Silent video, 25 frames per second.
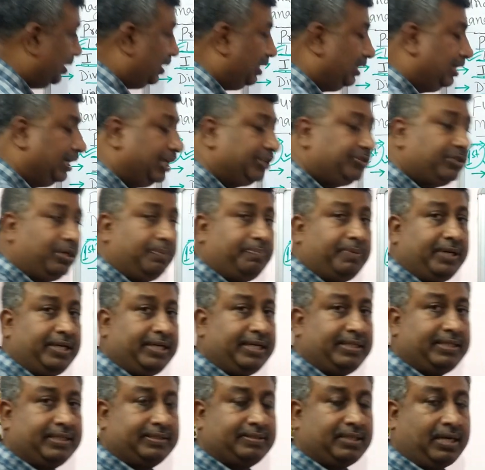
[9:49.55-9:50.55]
and natural
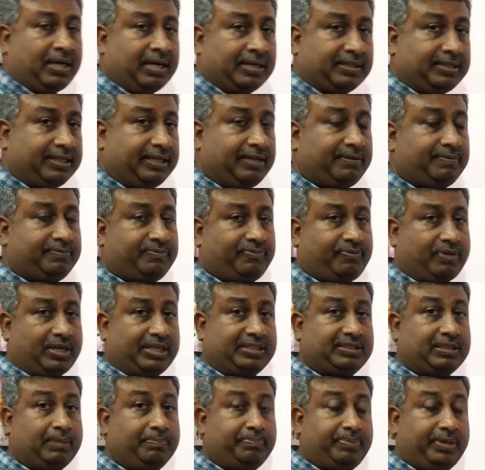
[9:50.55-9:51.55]
predators are there, for
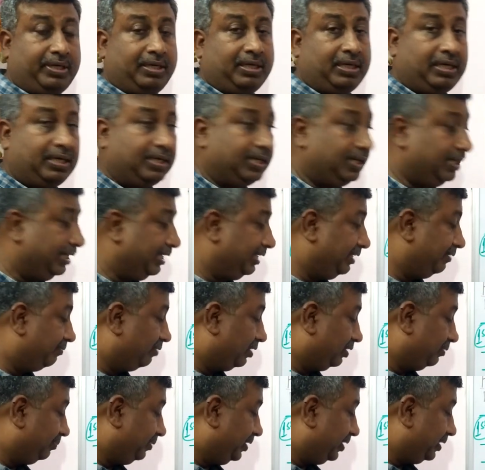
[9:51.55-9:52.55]
example,
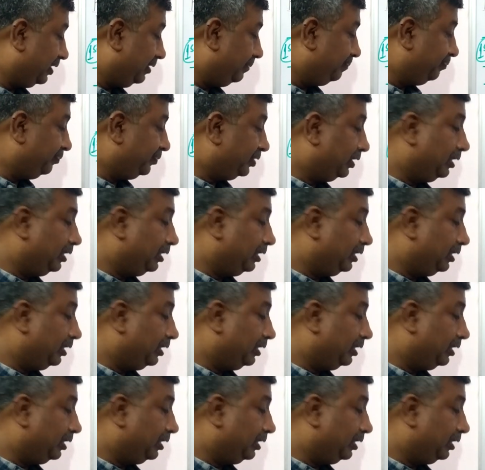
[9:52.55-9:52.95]
ladybird beetle.